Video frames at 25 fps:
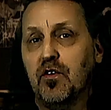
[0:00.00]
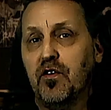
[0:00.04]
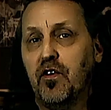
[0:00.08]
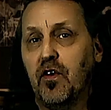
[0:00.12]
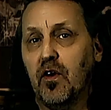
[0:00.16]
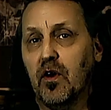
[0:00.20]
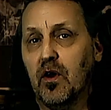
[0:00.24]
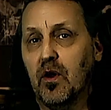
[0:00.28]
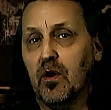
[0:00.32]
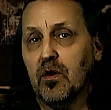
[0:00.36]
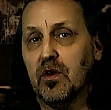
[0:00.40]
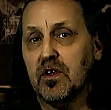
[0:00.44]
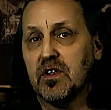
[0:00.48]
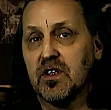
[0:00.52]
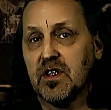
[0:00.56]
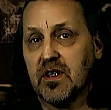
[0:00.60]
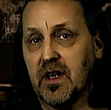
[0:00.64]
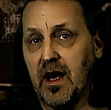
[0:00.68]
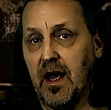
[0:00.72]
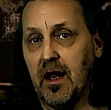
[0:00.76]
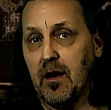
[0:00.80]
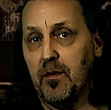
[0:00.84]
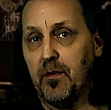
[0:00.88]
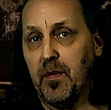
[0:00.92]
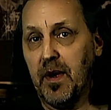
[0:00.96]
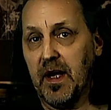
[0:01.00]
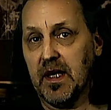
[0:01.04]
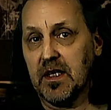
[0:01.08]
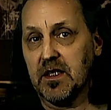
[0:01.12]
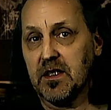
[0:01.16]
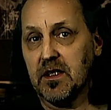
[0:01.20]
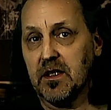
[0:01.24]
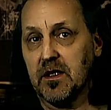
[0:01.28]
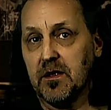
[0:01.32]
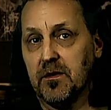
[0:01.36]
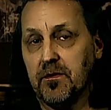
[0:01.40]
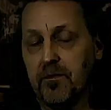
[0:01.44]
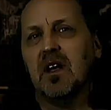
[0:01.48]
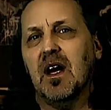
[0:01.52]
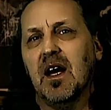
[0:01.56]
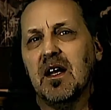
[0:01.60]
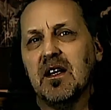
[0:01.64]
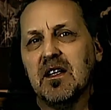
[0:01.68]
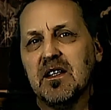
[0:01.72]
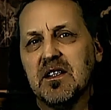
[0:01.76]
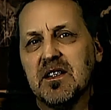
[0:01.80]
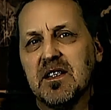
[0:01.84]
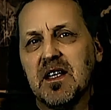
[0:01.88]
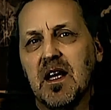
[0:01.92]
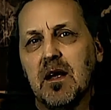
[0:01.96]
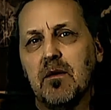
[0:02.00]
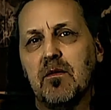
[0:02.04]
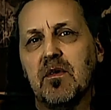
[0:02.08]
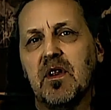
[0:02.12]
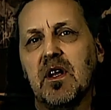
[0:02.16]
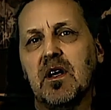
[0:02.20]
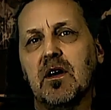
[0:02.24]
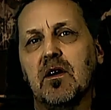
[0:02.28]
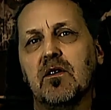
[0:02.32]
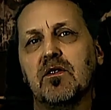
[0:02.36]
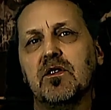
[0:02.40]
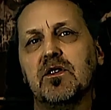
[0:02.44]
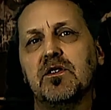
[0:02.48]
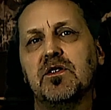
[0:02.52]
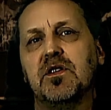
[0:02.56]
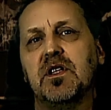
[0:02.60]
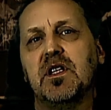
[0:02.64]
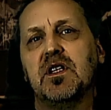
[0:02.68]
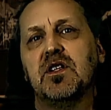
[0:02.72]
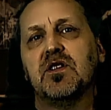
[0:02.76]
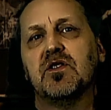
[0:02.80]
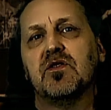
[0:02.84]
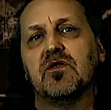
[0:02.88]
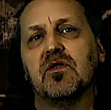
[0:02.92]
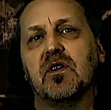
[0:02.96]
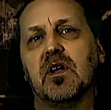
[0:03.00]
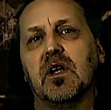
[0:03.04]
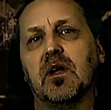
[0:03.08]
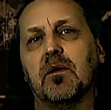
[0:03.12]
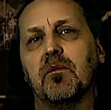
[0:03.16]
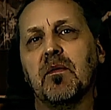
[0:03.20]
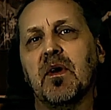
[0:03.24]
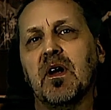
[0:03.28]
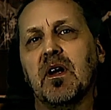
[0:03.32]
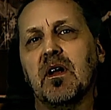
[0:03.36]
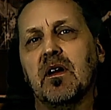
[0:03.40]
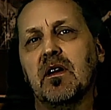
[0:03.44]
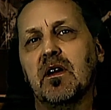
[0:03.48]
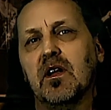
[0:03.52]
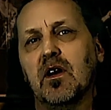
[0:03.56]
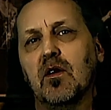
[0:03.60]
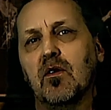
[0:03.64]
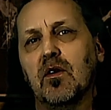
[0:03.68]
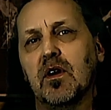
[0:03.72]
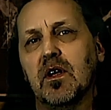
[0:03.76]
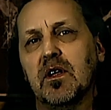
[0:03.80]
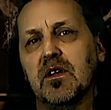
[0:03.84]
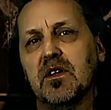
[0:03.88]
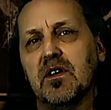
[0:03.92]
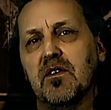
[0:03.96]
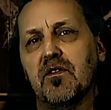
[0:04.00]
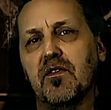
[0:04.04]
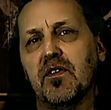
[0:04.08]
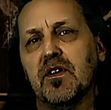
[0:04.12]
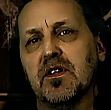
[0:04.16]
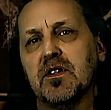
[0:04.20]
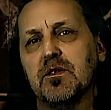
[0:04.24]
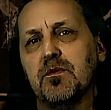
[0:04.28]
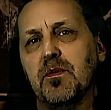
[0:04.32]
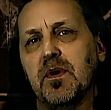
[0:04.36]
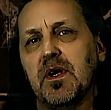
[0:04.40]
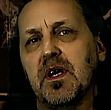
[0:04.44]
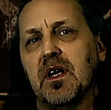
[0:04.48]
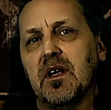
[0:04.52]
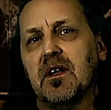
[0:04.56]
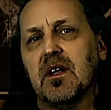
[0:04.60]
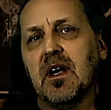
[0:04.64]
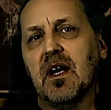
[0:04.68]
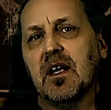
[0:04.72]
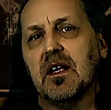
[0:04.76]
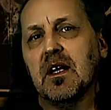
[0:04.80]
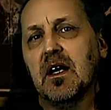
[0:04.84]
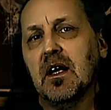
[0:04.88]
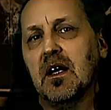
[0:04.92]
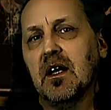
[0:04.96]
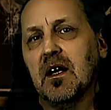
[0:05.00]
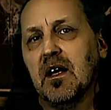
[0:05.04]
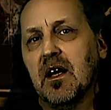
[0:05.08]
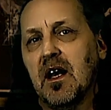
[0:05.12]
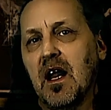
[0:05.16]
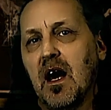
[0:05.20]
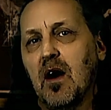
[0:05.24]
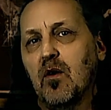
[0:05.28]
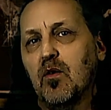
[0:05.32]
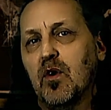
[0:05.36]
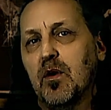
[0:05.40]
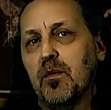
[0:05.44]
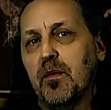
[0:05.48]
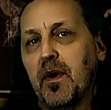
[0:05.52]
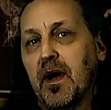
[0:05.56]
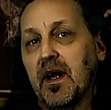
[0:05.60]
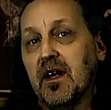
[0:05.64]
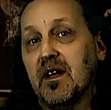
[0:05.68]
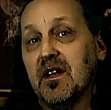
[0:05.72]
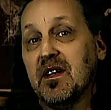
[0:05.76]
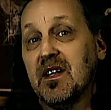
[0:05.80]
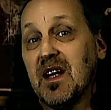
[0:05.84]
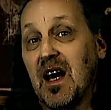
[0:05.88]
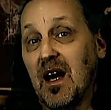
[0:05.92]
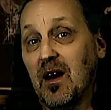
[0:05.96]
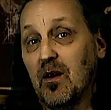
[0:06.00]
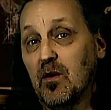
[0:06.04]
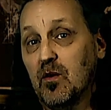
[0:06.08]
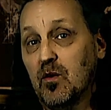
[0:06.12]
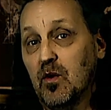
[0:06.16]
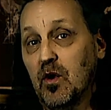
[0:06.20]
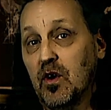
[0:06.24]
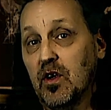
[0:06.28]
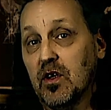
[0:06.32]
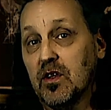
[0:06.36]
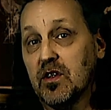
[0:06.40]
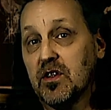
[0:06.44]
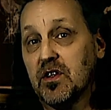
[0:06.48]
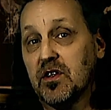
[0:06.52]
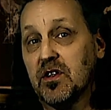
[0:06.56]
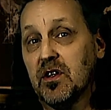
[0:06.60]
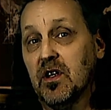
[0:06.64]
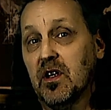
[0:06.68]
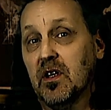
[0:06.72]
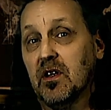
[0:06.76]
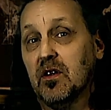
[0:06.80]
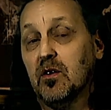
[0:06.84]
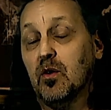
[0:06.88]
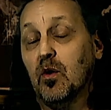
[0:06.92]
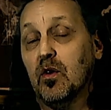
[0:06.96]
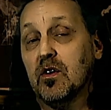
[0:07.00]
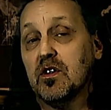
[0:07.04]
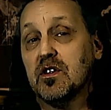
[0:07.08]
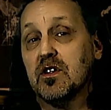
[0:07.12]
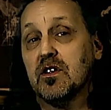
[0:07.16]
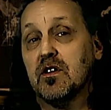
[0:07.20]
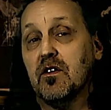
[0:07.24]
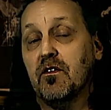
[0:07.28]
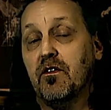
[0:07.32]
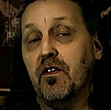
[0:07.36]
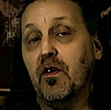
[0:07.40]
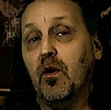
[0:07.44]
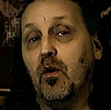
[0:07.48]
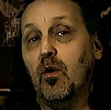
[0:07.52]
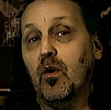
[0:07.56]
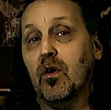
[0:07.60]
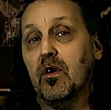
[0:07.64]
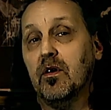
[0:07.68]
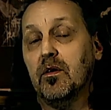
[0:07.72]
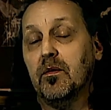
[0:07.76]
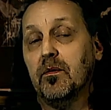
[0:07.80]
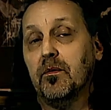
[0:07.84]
follow the scale pattern. And the same thing on the D string, the only difference being that now we bend downwards towards the floor,